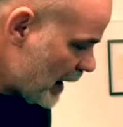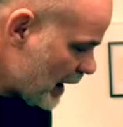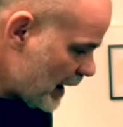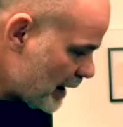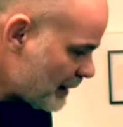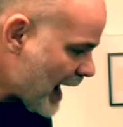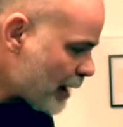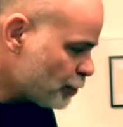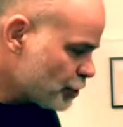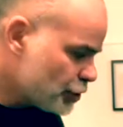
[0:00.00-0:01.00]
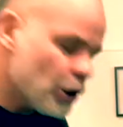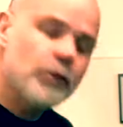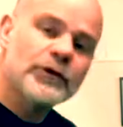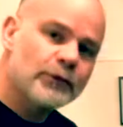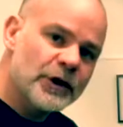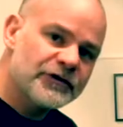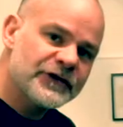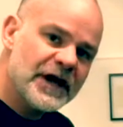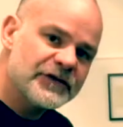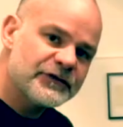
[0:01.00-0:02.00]
I would go with a
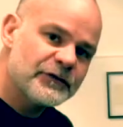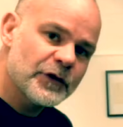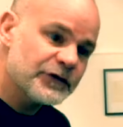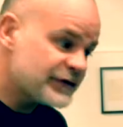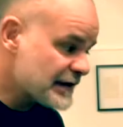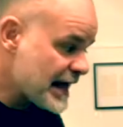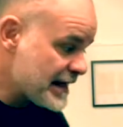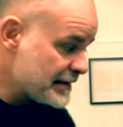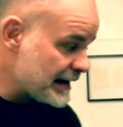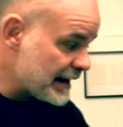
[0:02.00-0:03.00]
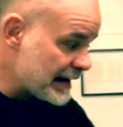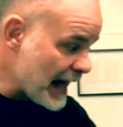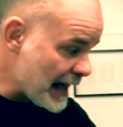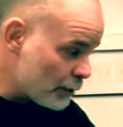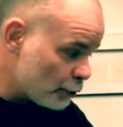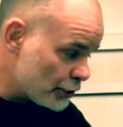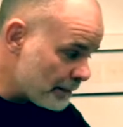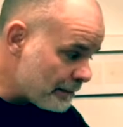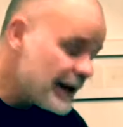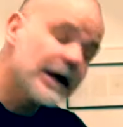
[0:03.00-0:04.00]
Runnersage first, and then I
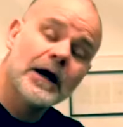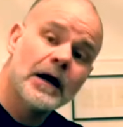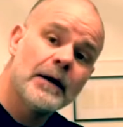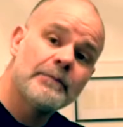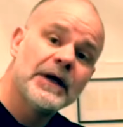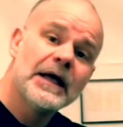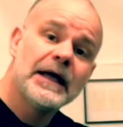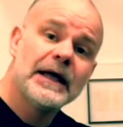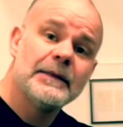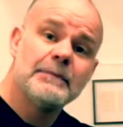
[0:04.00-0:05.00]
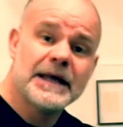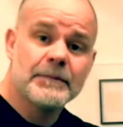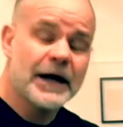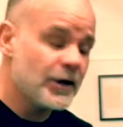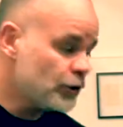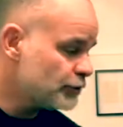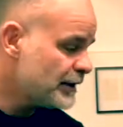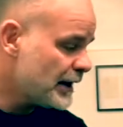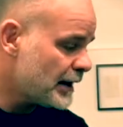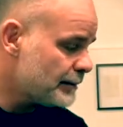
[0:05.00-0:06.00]
would pick up and make my
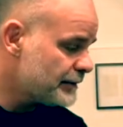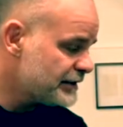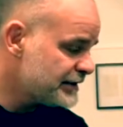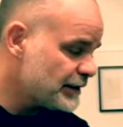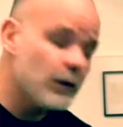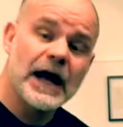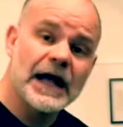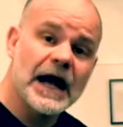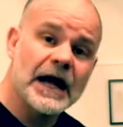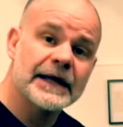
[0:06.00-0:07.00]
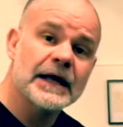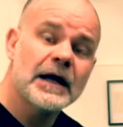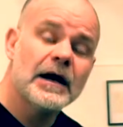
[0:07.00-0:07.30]
own DIY